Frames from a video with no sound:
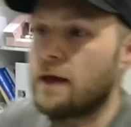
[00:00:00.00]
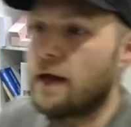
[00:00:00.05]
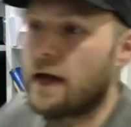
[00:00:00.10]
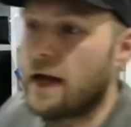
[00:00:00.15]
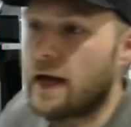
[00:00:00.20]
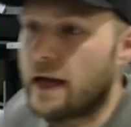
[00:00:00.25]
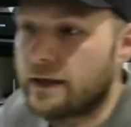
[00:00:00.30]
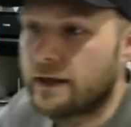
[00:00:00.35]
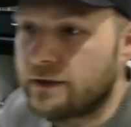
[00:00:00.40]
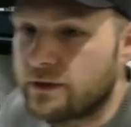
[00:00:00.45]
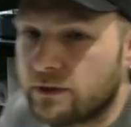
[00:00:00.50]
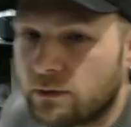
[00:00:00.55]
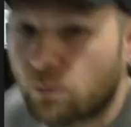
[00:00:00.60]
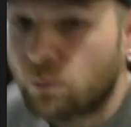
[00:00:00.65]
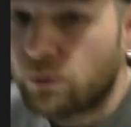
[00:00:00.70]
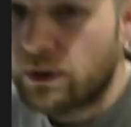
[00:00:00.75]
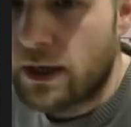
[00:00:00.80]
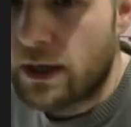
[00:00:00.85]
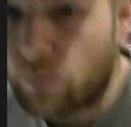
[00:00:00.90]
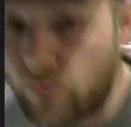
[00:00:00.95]
And
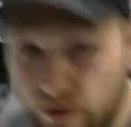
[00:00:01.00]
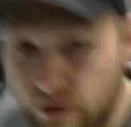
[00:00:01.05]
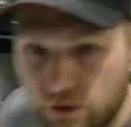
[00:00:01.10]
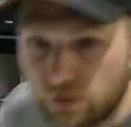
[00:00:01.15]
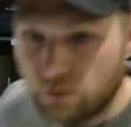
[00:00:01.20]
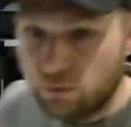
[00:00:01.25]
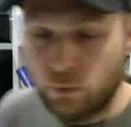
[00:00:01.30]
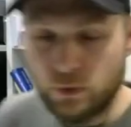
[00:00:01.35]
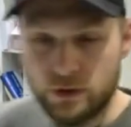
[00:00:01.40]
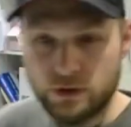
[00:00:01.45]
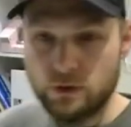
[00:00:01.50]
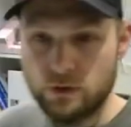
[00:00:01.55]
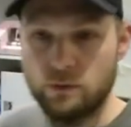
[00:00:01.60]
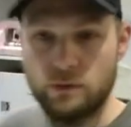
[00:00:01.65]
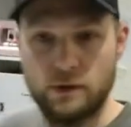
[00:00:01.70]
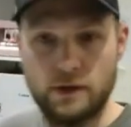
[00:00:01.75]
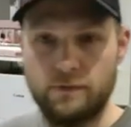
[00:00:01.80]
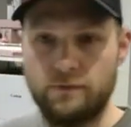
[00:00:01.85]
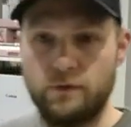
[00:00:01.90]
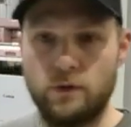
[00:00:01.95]
yeah, we do
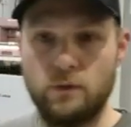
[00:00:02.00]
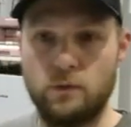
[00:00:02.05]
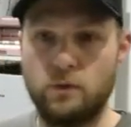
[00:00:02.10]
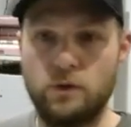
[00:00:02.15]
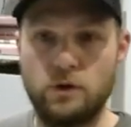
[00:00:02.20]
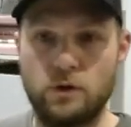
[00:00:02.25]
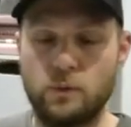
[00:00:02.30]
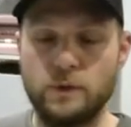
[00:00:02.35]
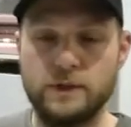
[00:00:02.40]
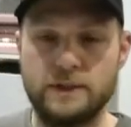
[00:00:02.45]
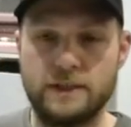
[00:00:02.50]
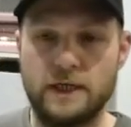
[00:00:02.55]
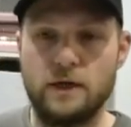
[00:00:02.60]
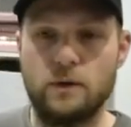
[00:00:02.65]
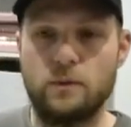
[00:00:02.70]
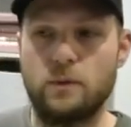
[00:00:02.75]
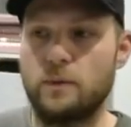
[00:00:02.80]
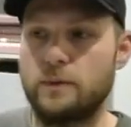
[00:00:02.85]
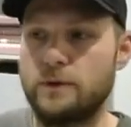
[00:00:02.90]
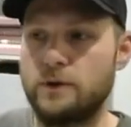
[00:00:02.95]
give you, we tell
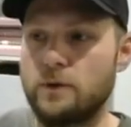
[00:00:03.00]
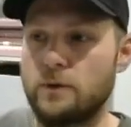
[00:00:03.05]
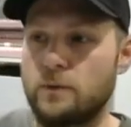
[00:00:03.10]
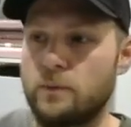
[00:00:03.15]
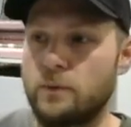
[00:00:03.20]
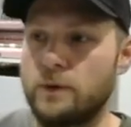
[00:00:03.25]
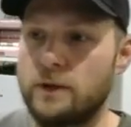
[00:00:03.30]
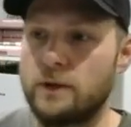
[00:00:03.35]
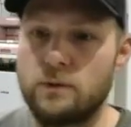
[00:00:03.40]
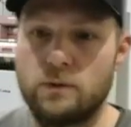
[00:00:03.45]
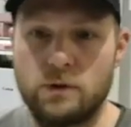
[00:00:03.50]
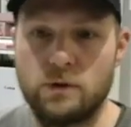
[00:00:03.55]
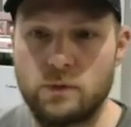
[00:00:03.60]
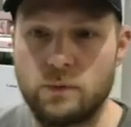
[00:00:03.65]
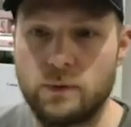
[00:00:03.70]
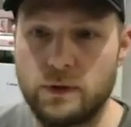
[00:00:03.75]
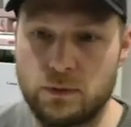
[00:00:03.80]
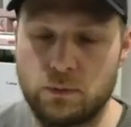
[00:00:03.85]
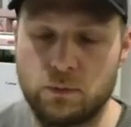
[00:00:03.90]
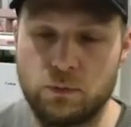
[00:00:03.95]
you what we're doing.
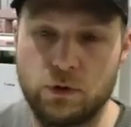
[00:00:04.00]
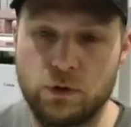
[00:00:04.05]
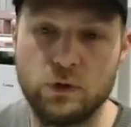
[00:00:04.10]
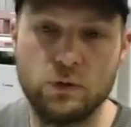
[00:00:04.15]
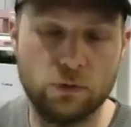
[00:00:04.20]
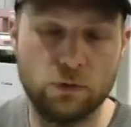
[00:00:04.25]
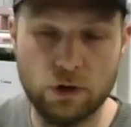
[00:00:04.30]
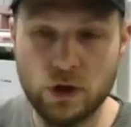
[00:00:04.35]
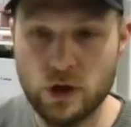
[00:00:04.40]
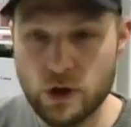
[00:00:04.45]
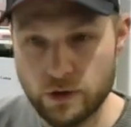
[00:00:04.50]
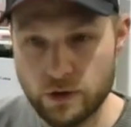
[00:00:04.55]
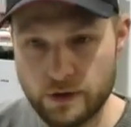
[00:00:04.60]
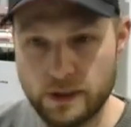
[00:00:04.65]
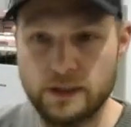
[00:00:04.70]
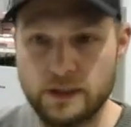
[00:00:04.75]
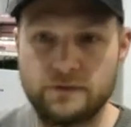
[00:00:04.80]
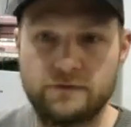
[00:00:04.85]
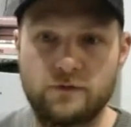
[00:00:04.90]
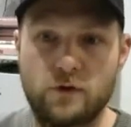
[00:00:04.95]
You'll learn
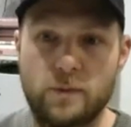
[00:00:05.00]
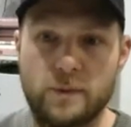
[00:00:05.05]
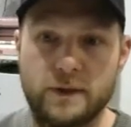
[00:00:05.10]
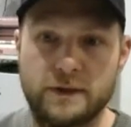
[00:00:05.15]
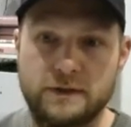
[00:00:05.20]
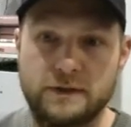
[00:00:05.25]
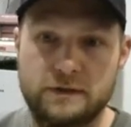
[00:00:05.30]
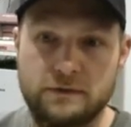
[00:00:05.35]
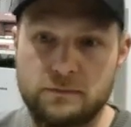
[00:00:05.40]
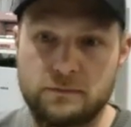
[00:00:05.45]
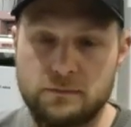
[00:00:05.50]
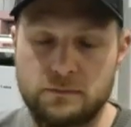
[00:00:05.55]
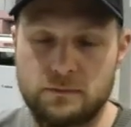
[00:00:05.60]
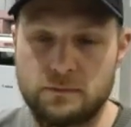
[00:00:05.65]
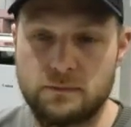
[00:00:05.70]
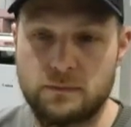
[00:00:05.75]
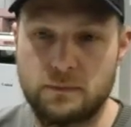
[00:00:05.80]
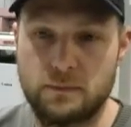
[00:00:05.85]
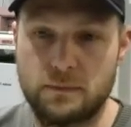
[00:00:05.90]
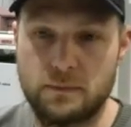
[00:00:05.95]
things from us
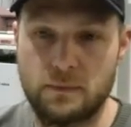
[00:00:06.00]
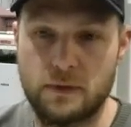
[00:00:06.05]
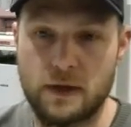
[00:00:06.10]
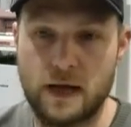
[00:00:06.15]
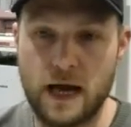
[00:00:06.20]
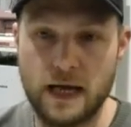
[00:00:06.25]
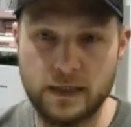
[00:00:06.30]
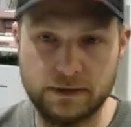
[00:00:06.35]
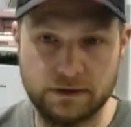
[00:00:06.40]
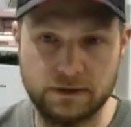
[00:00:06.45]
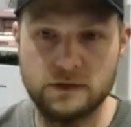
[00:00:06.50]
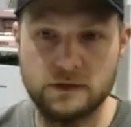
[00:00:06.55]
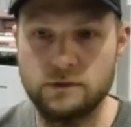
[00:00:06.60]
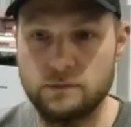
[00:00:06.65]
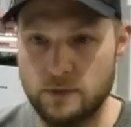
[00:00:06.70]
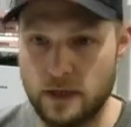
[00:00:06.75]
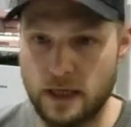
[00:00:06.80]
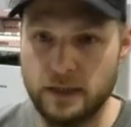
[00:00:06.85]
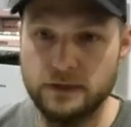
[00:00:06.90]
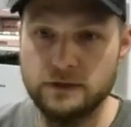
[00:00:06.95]
as
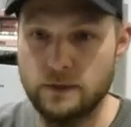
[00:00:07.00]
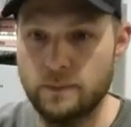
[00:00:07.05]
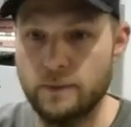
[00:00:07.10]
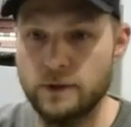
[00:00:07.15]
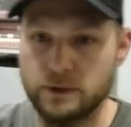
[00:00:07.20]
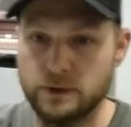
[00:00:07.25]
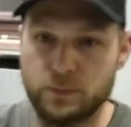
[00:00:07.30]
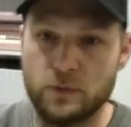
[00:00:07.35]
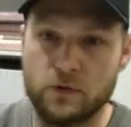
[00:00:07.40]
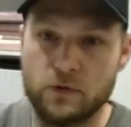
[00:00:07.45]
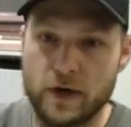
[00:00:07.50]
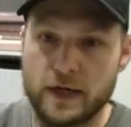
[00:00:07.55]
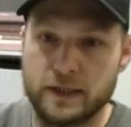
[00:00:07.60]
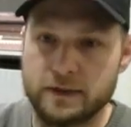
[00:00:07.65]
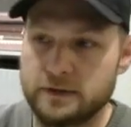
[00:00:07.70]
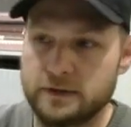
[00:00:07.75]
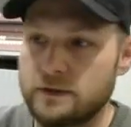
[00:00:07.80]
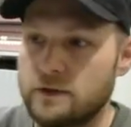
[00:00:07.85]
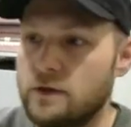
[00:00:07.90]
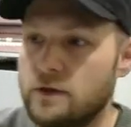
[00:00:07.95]
the months
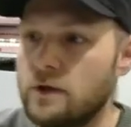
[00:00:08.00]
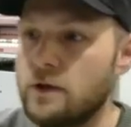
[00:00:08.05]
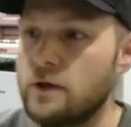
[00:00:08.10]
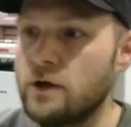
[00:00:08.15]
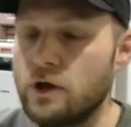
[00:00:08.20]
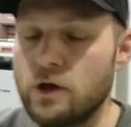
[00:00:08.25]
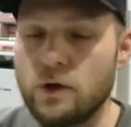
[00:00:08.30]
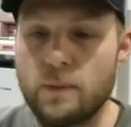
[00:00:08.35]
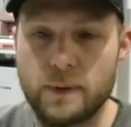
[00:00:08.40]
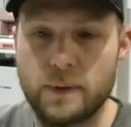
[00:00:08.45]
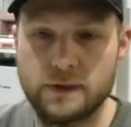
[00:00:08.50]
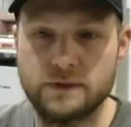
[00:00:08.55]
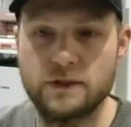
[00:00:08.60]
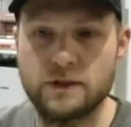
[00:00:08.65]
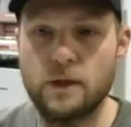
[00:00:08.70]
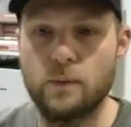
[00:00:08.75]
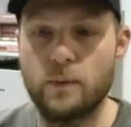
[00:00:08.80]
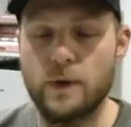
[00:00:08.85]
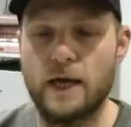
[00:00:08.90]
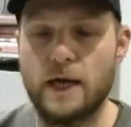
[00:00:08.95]
progress. By the
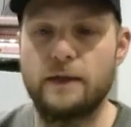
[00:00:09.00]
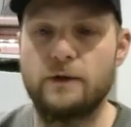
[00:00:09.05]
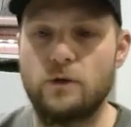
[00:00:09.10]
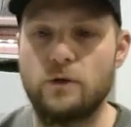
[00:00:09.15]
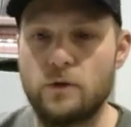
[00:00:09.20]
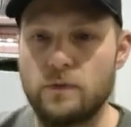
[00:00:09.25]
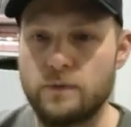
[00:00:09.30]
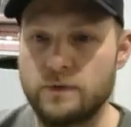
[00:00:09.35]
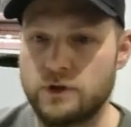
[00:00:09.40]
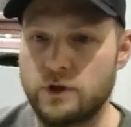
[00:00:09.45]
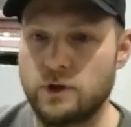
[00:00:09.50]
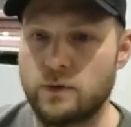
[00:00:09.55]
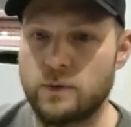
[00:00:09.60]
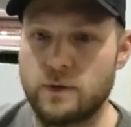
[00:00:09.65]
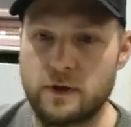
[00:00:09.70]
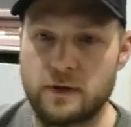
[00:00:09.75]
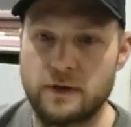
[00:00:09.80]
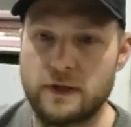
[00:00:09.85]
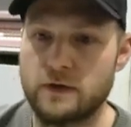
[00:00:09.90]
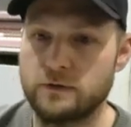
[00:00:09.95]
time we hand it over to you
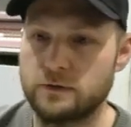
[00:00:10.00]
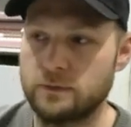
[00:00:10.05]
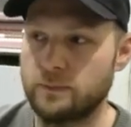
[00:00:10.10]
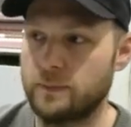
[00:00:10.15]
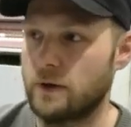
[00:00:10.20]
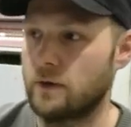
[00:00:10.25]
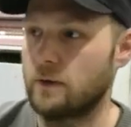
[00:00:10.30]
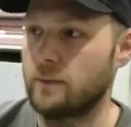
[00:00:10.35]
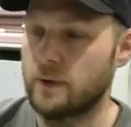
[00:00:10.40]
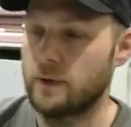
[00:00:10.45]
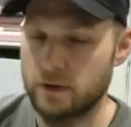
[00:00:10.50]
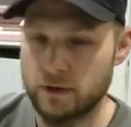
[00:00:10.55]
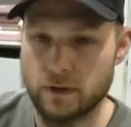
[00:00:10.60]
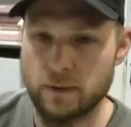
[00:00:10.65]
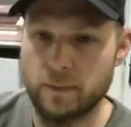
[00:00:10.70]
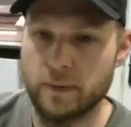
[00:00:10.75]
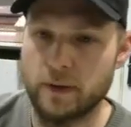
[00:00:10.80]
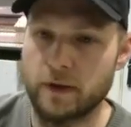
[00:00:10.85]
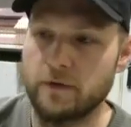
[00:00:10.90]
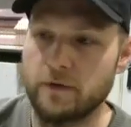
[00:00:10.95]
at £1,000 a month
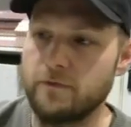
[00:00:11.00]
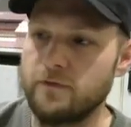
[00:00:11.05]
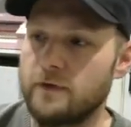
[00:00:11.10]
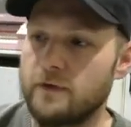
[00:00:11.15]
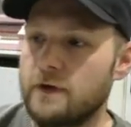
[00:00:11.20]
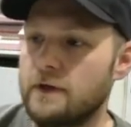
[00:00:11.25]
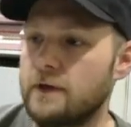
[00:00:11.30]
and above,